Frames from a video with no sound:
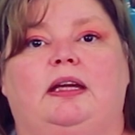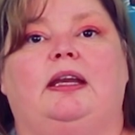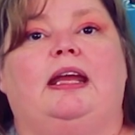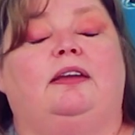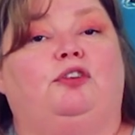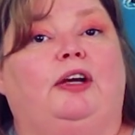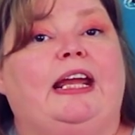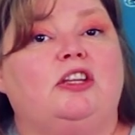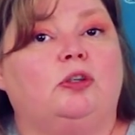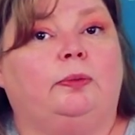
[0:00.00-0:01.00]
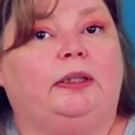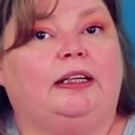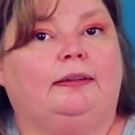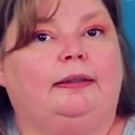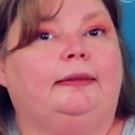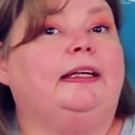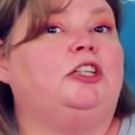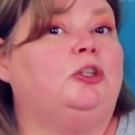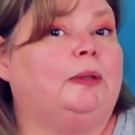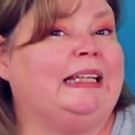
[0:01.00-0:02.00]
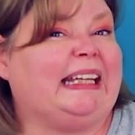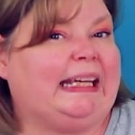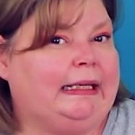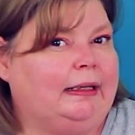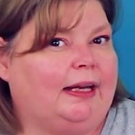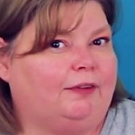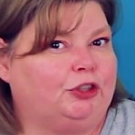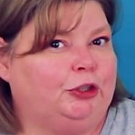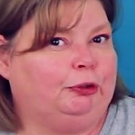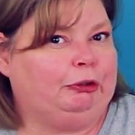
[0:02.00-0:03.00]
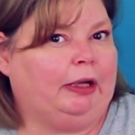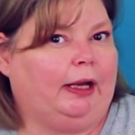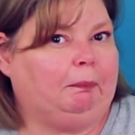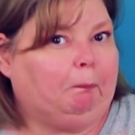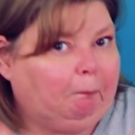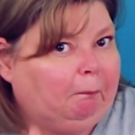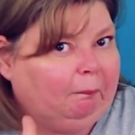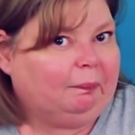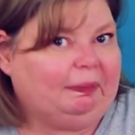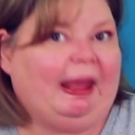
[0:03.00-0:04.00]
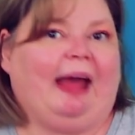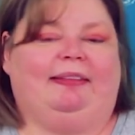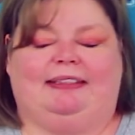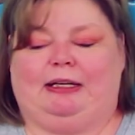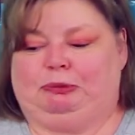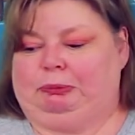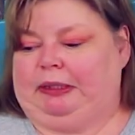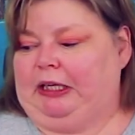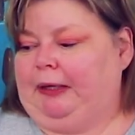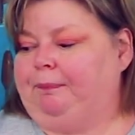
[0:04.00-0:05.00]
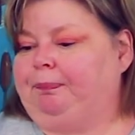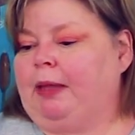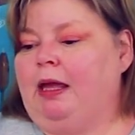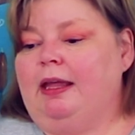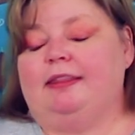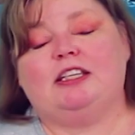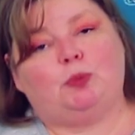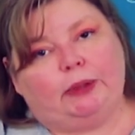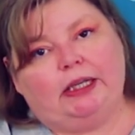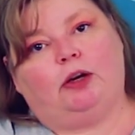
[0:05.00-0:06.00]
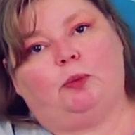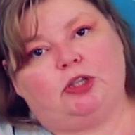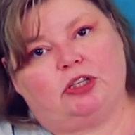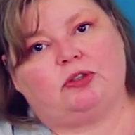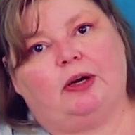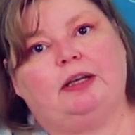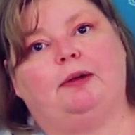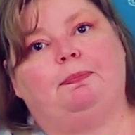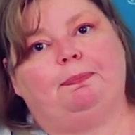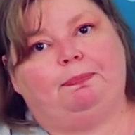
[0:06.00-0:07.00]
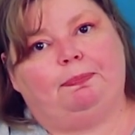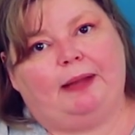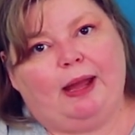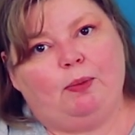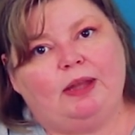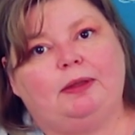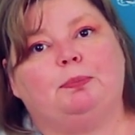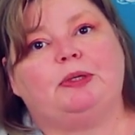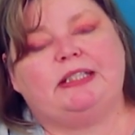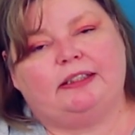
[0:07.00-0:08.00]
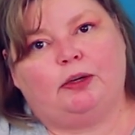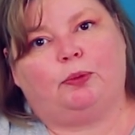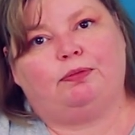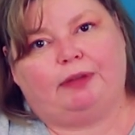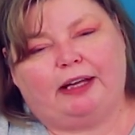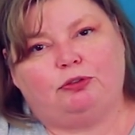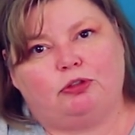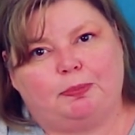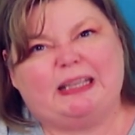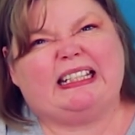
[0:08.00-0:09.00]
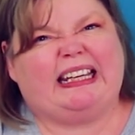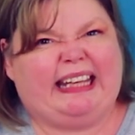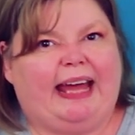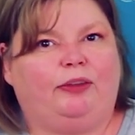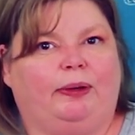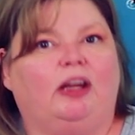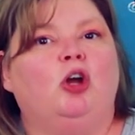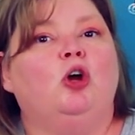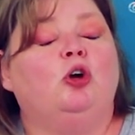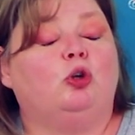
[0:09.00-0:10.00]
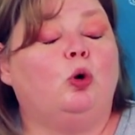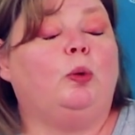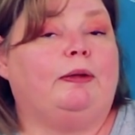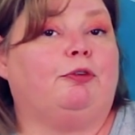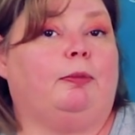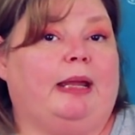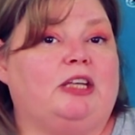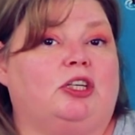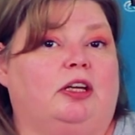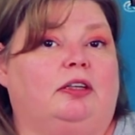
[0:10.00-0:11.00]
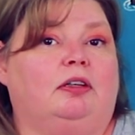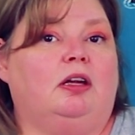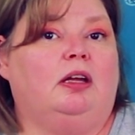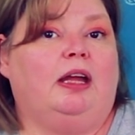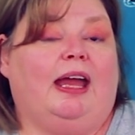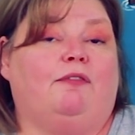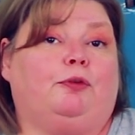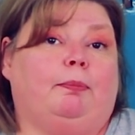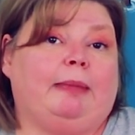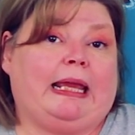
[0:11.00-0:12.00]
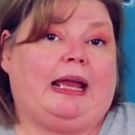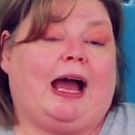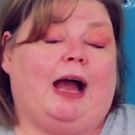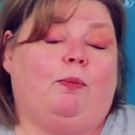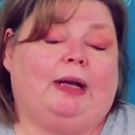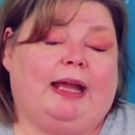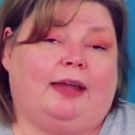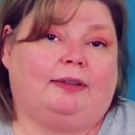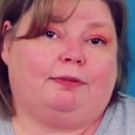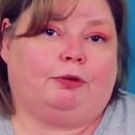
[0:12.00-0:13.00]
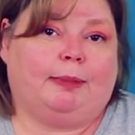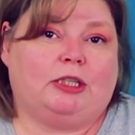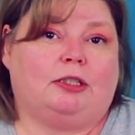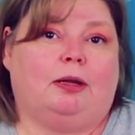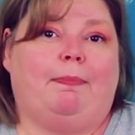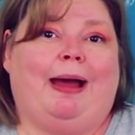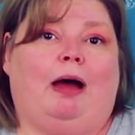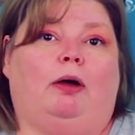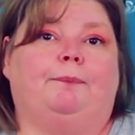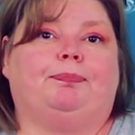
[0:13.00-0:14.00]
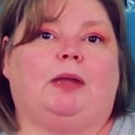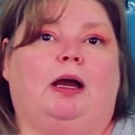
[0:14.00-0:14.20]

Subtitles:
it. And if your hands are really clean, then you can eat it after you're done. Yeah, it sounds really good. This one here, we're just going to play with and pretend that we're flying through space and gathering cool information. And for me, I want to gather information about